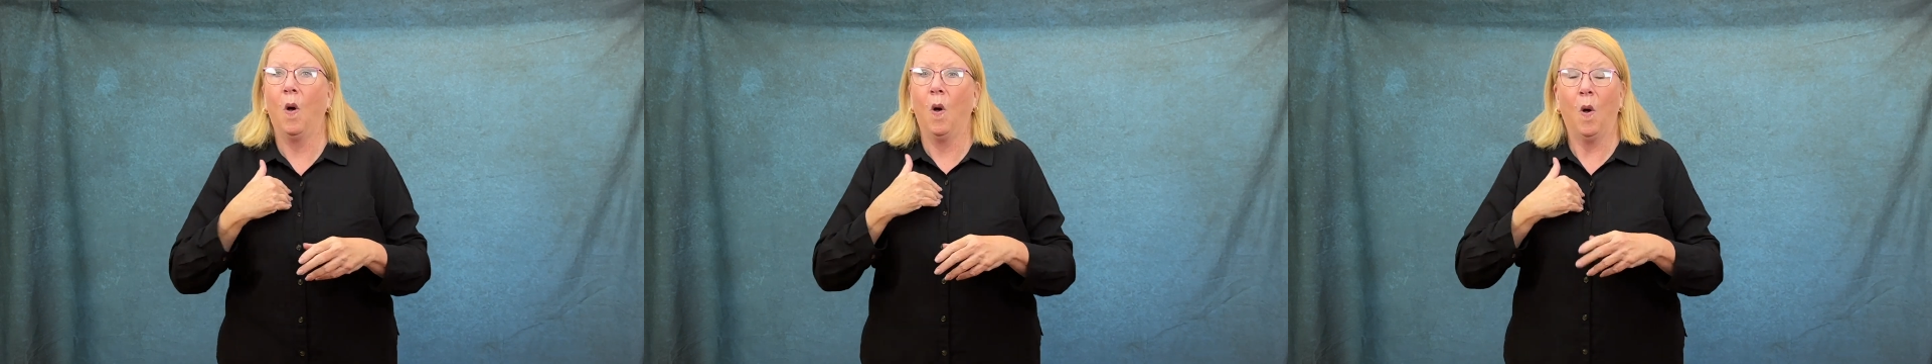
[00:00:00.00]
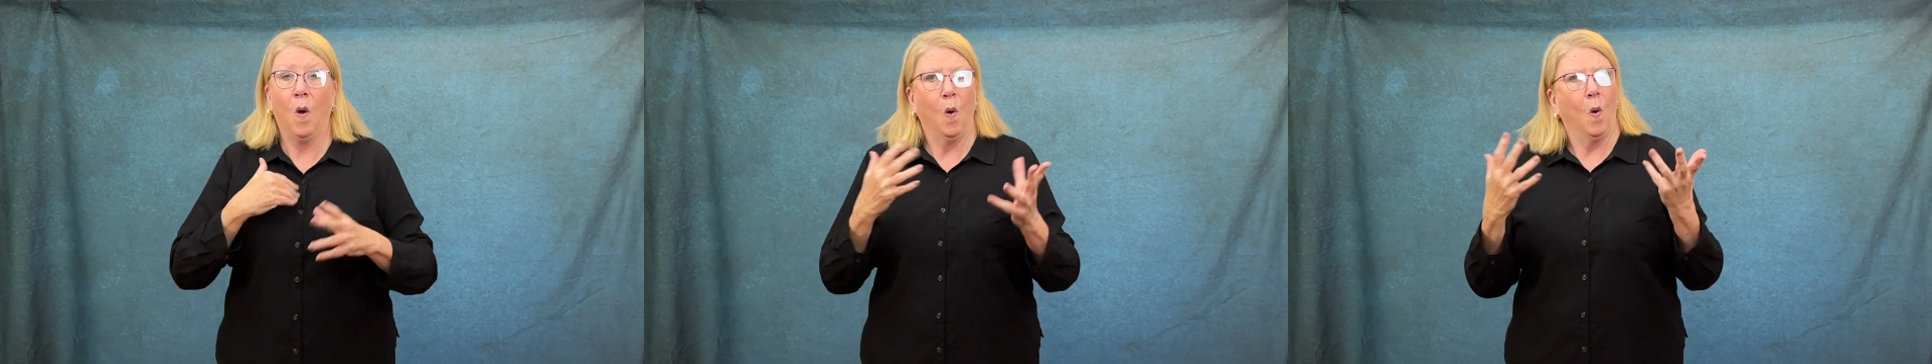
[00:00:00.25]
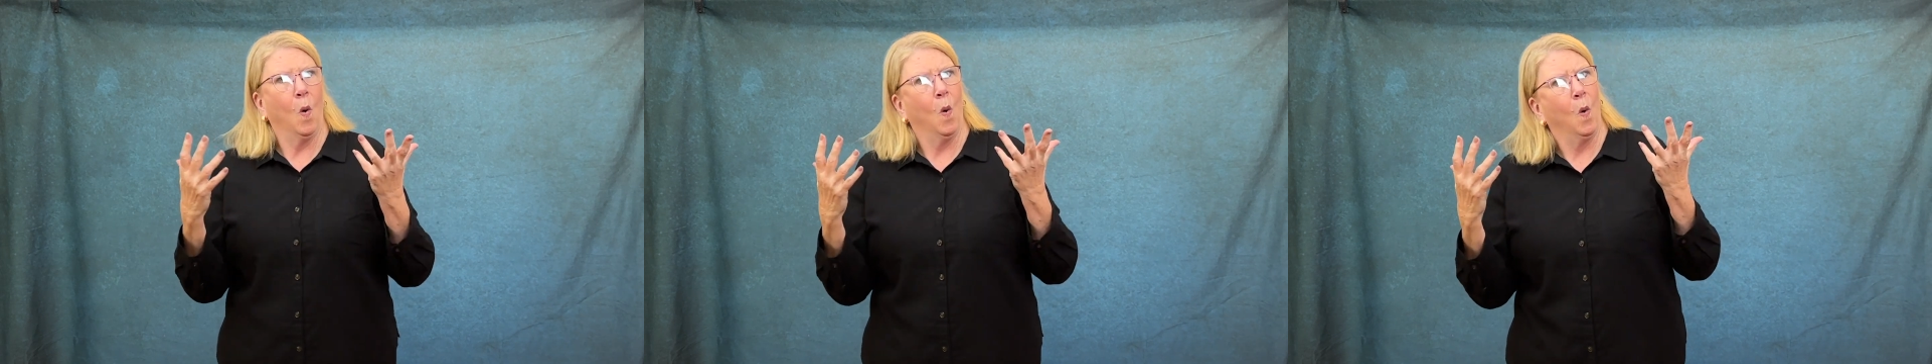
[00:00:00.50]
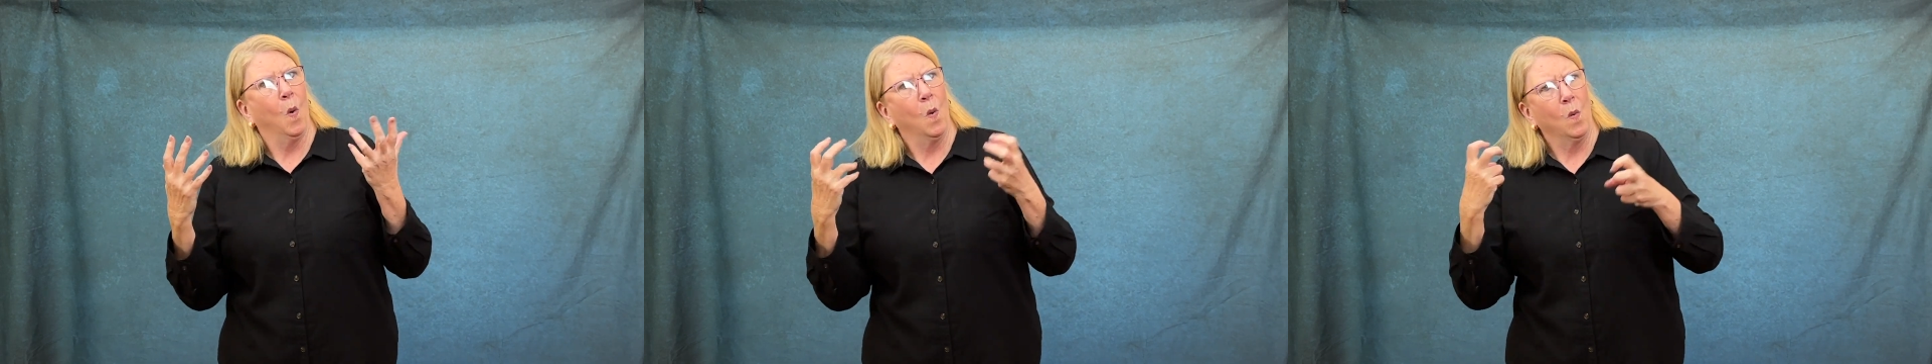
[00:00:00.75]
in the
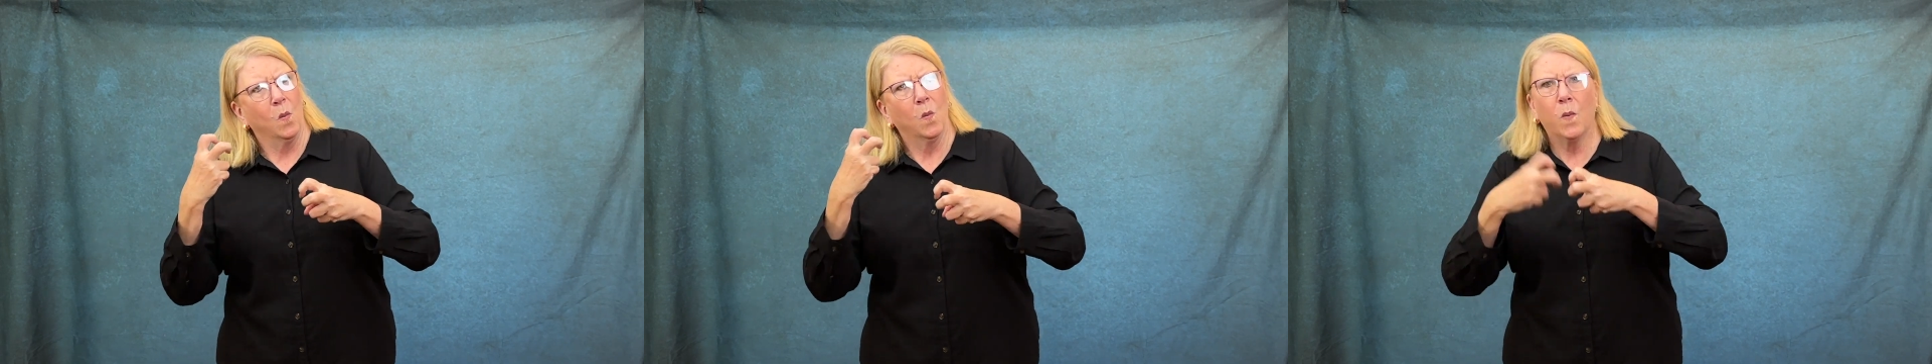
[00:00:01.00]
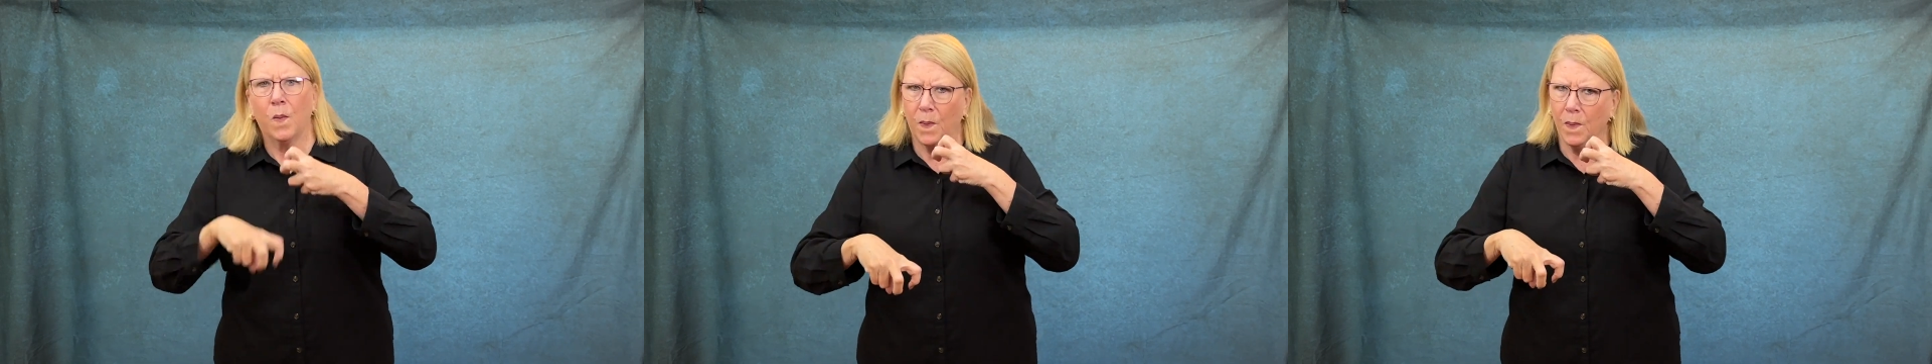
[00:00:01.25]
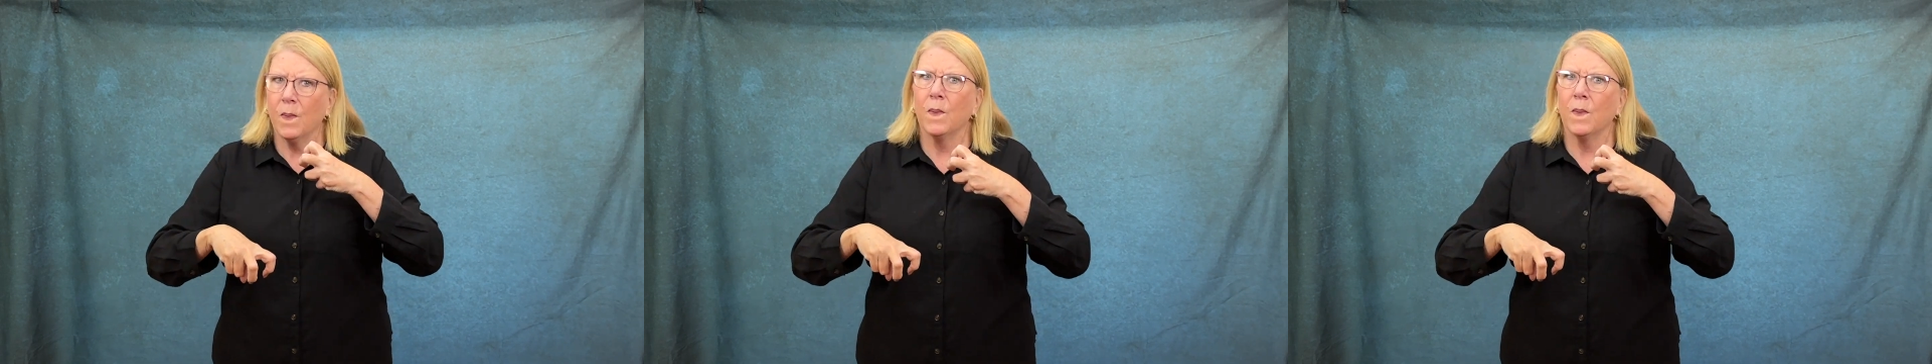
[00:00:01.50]
ocean.